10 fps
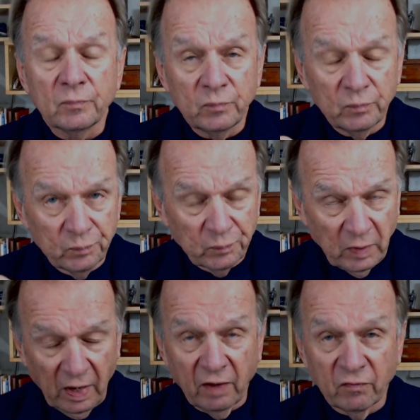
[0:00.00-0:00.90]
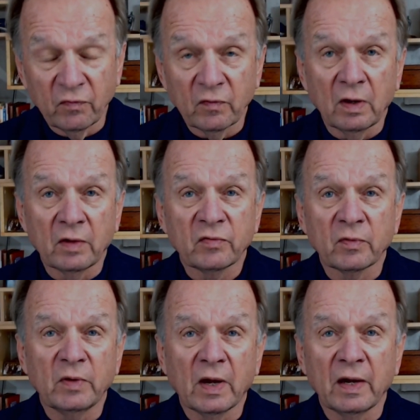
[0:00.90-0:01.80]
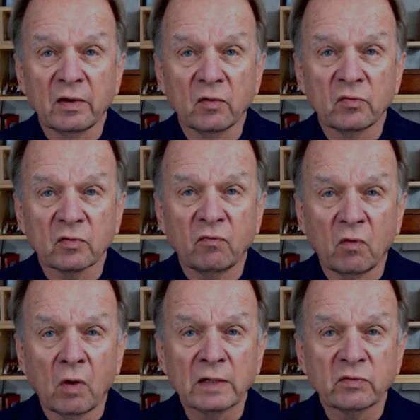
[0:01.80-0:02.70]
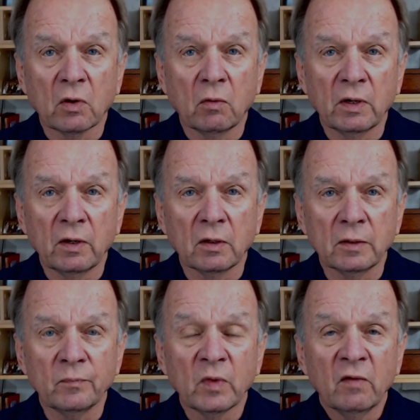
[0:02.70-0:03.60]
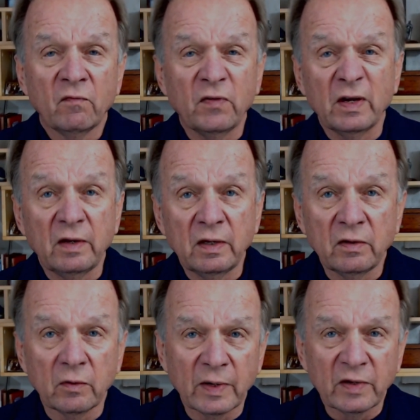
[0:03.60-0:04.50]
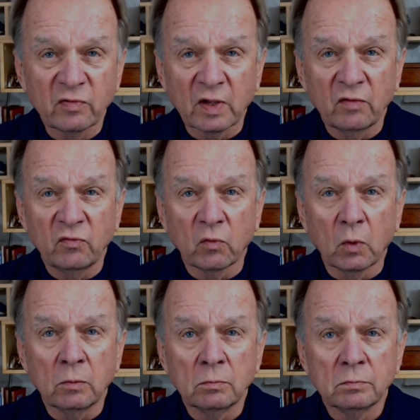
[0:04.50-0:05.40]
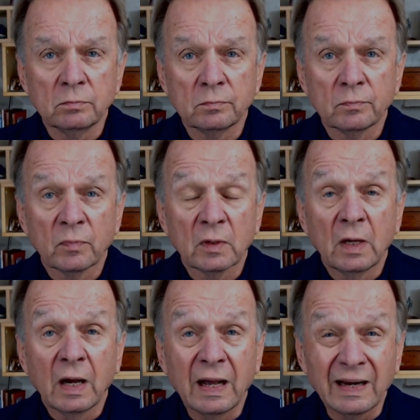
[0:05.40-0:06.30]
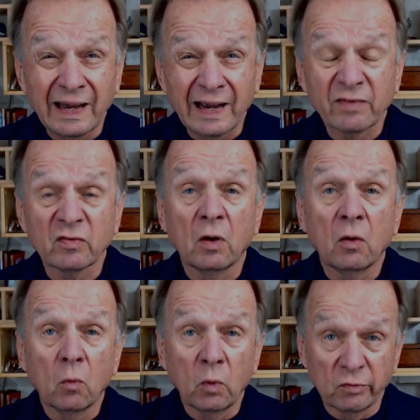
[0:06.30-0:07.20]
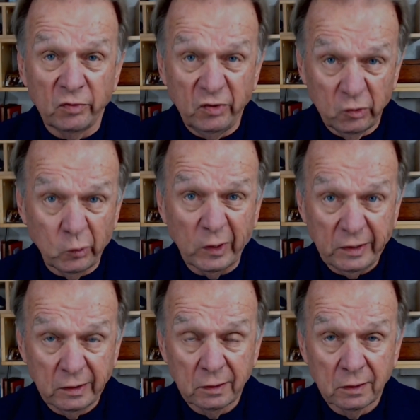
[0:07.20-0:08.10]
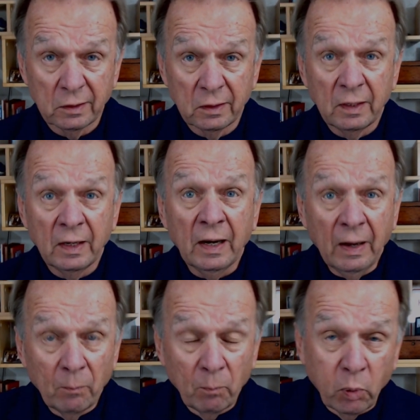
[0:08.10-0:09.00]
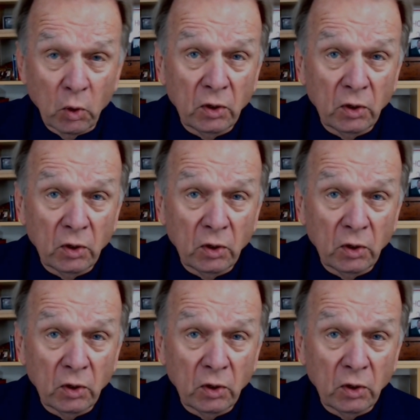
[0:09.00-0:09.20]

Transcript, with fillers: have uh, some diagnosis of what's going on. Fit it into my schedule. Alexa will do it. Put it on